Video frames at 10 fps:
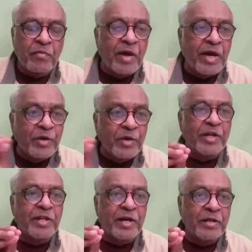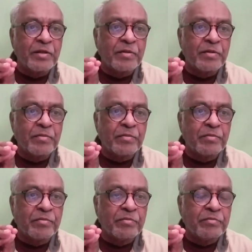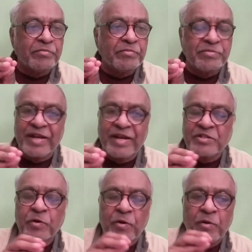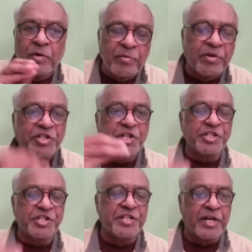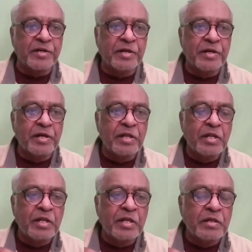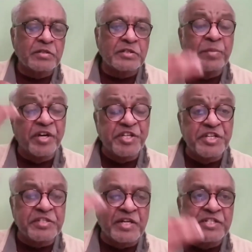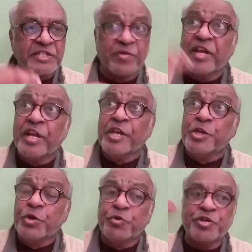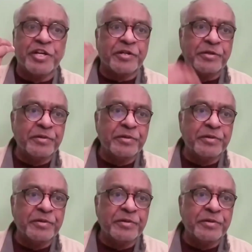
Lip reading: Ayurveda, there is no research done. Some rishis conceived intuition.